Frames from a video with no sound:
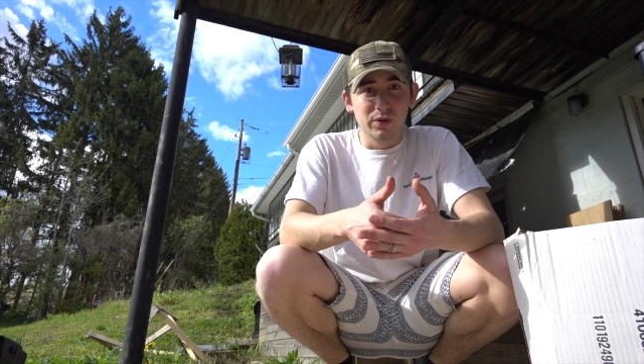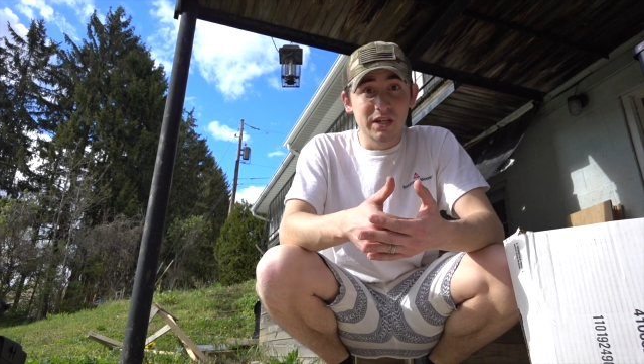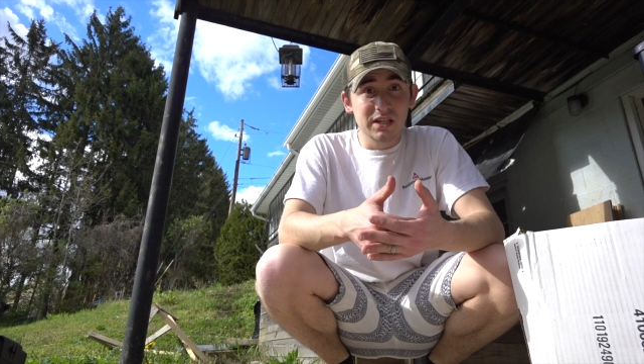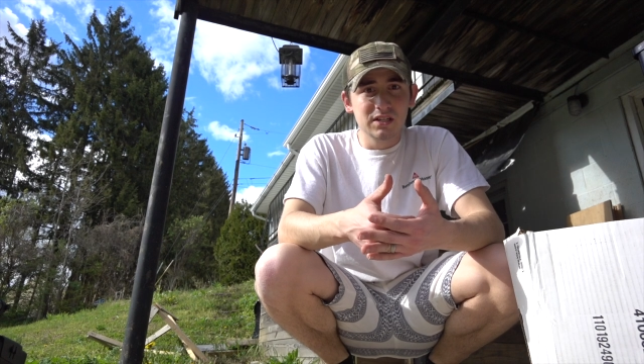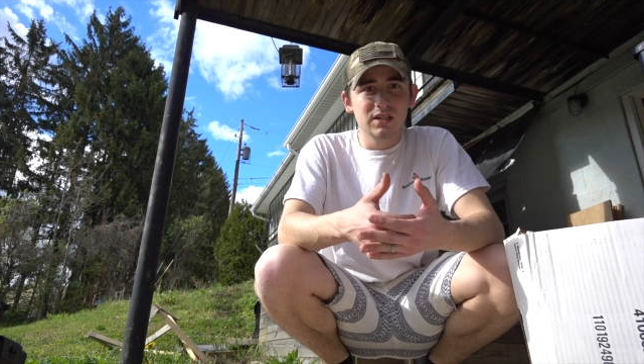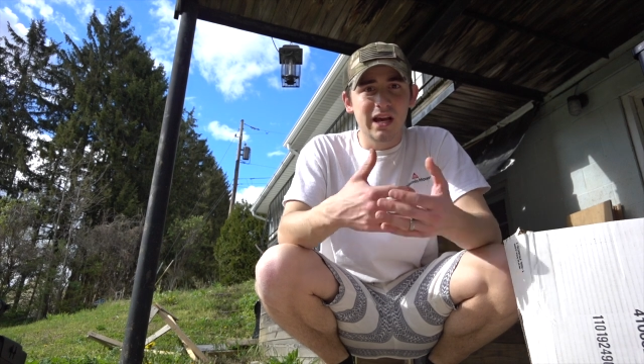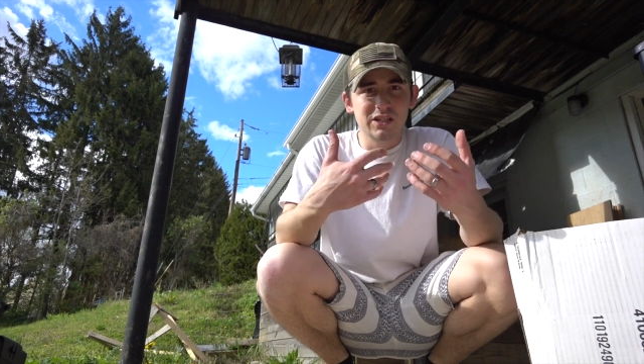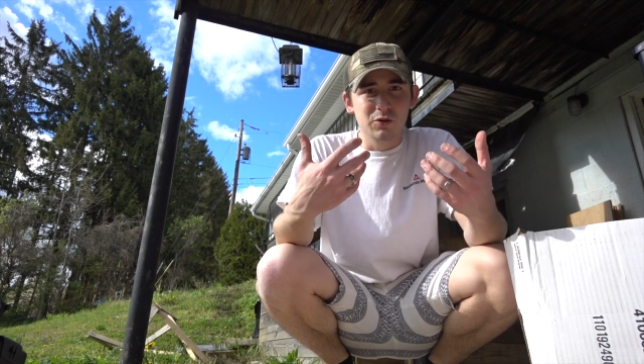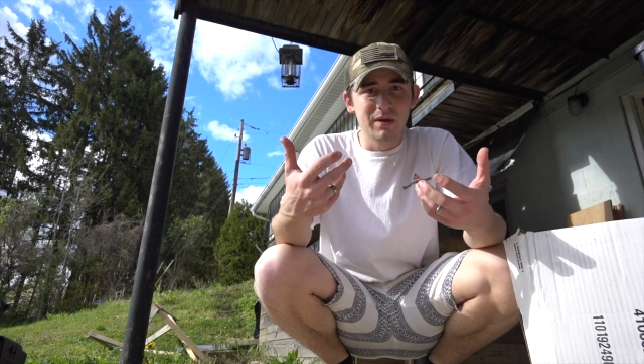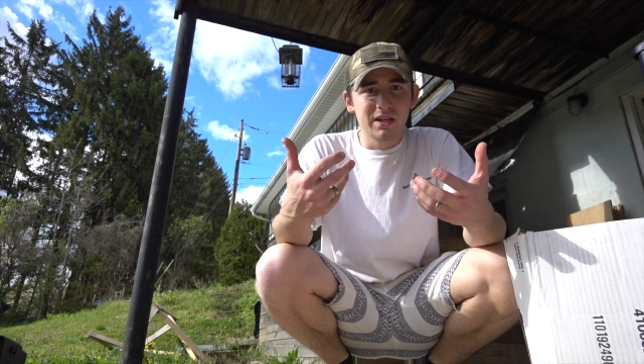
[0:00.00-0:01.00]
greens
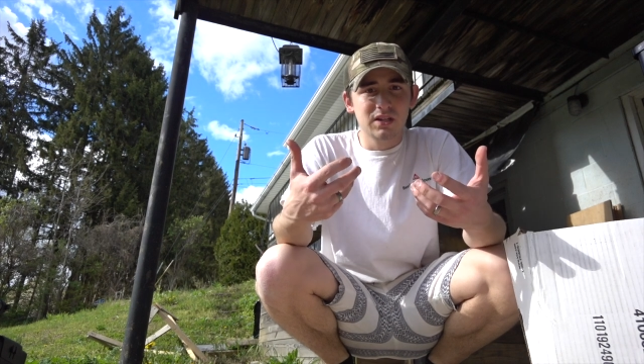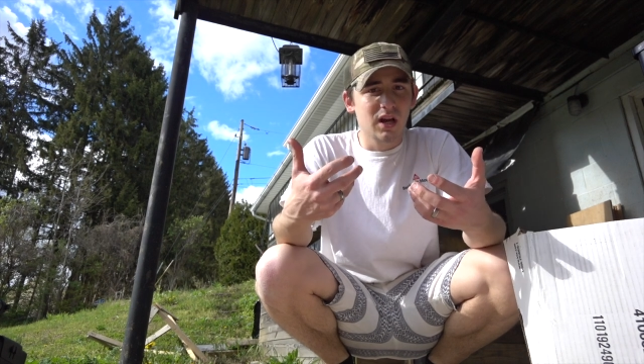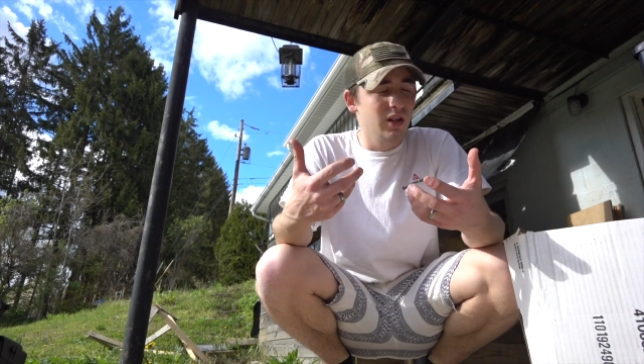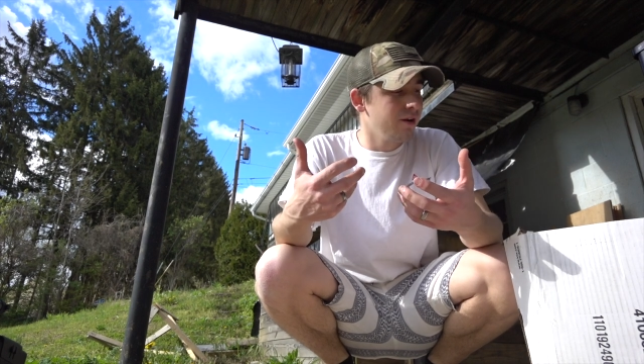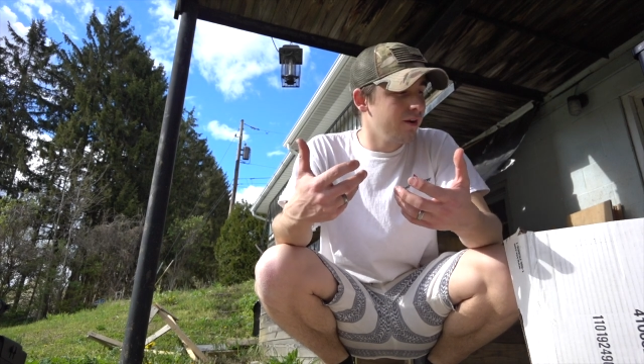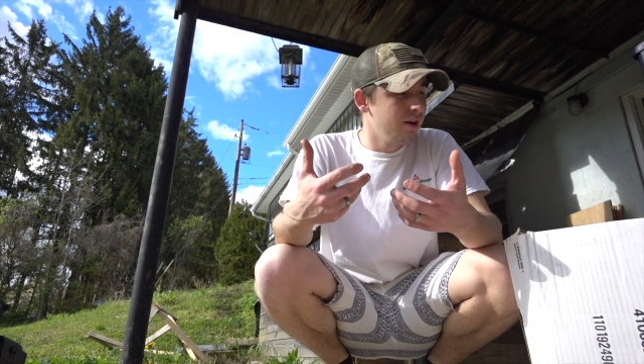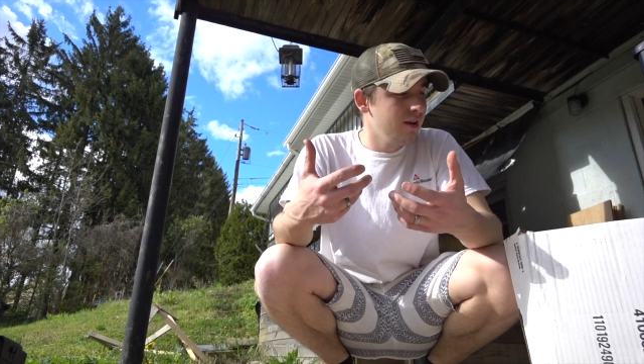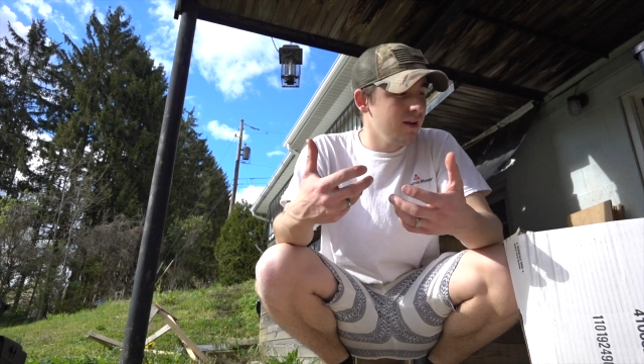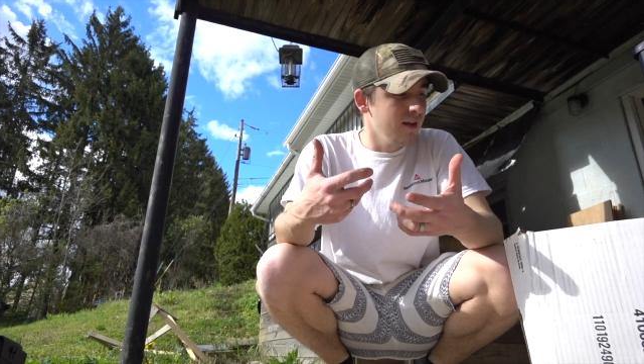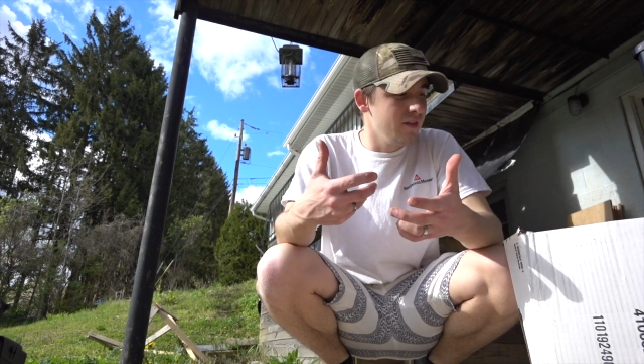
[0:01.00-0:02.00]
as your base color,
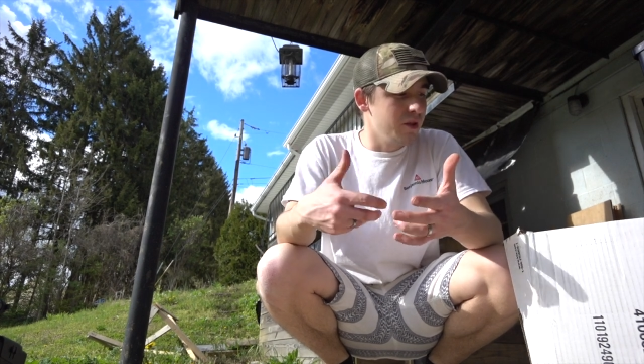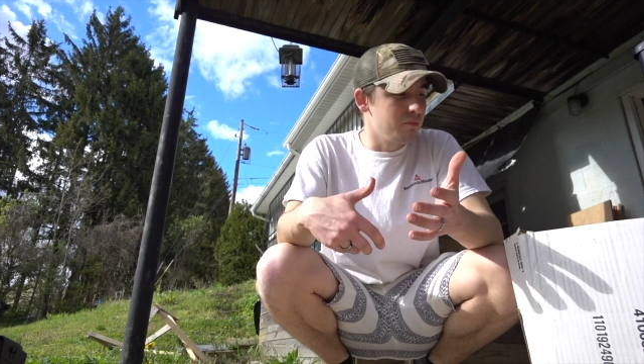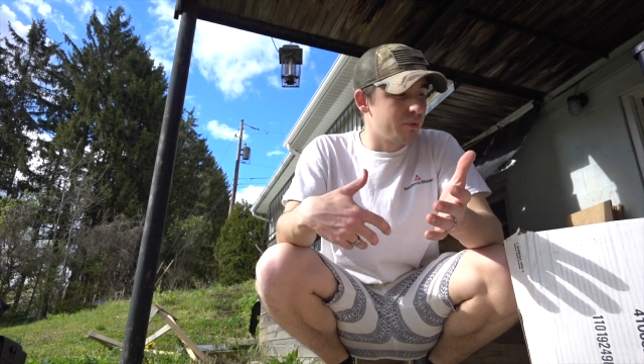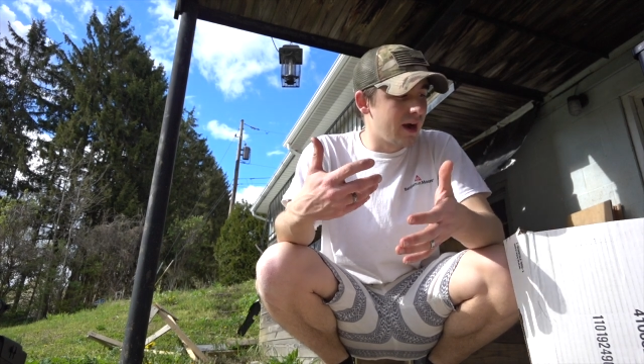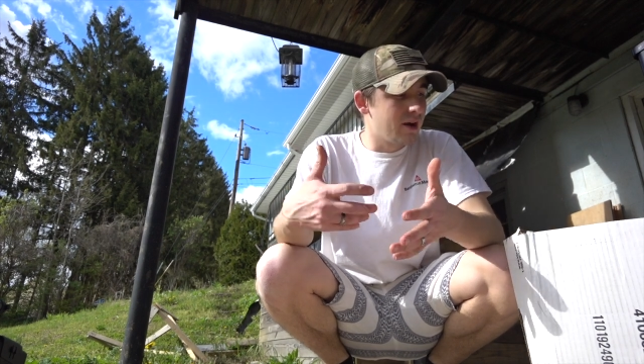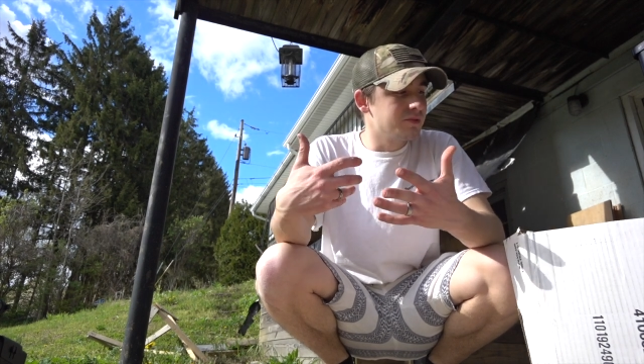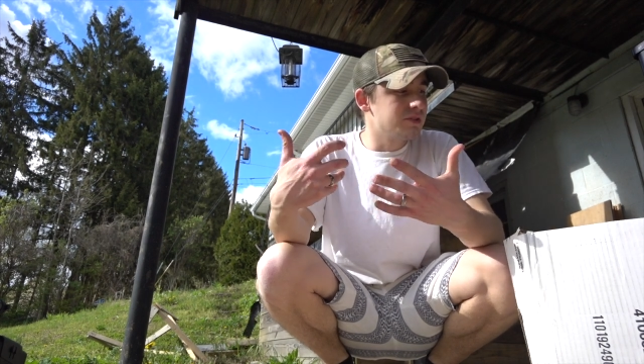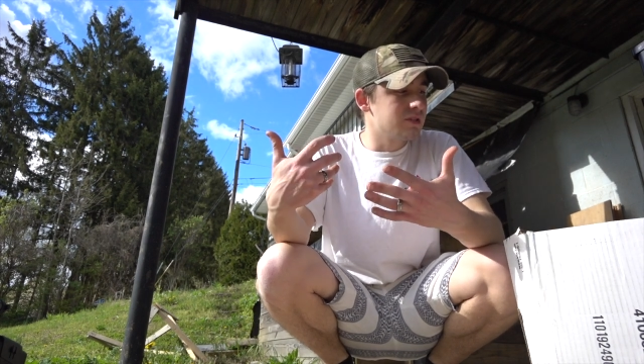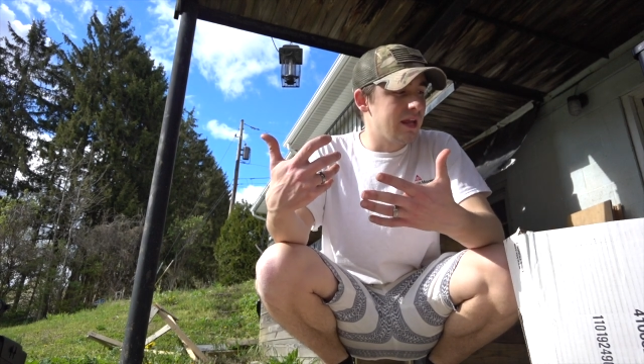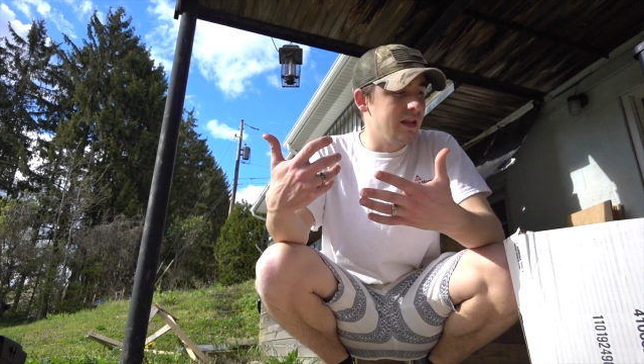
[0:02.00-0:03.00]
and then browns